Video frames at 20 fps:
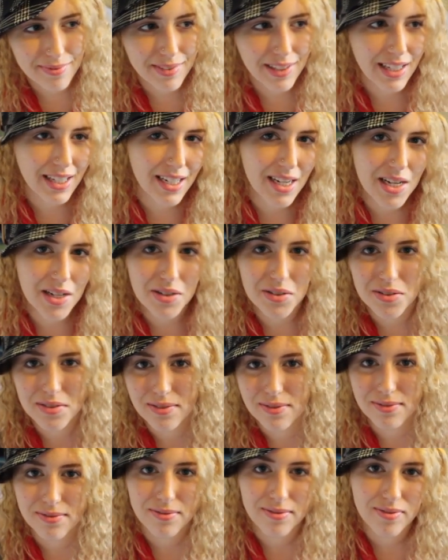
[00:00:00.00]
You
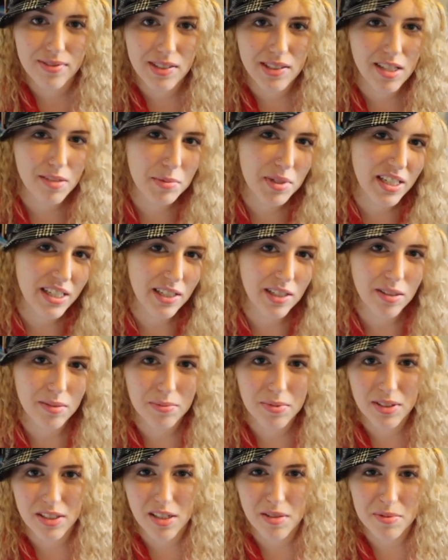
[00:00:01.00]
know, some
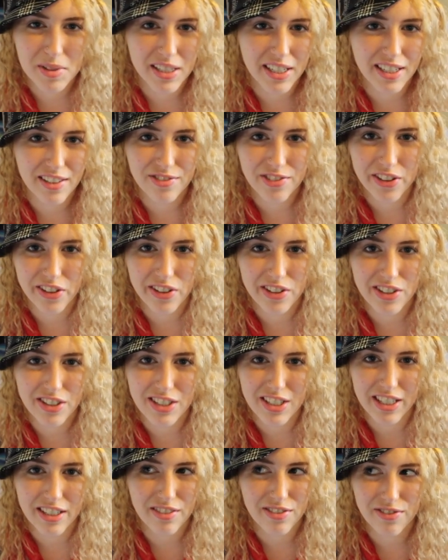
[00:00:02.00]
help, some are, I feel, are
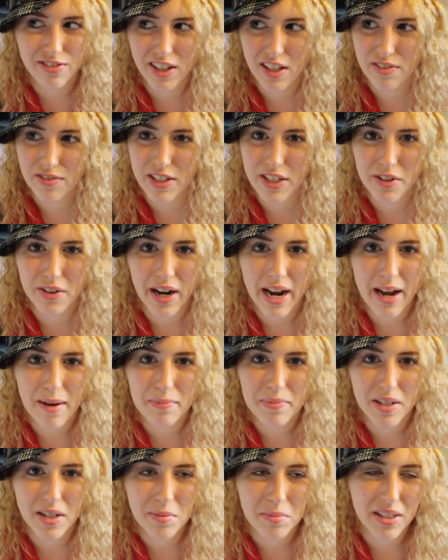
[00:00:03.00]
just like fluffy
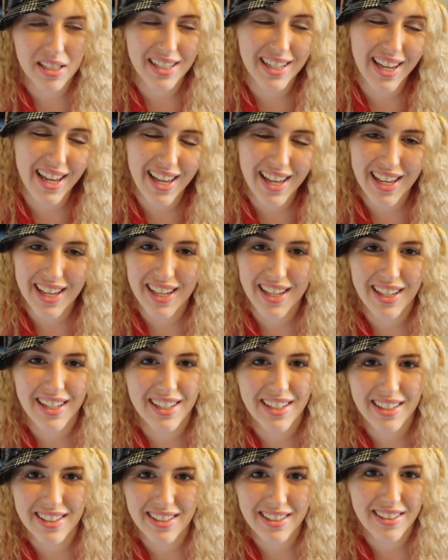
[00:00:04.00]
crap that I'm like,
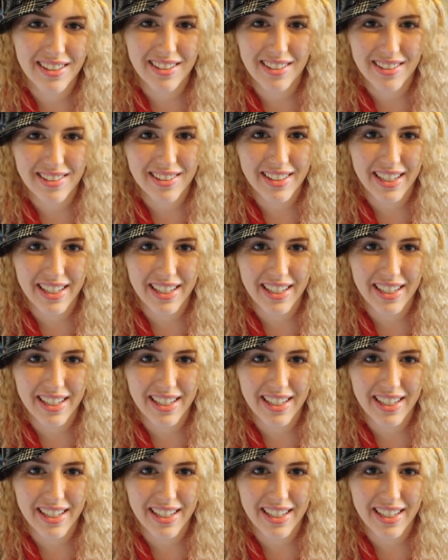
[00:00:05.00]
yay,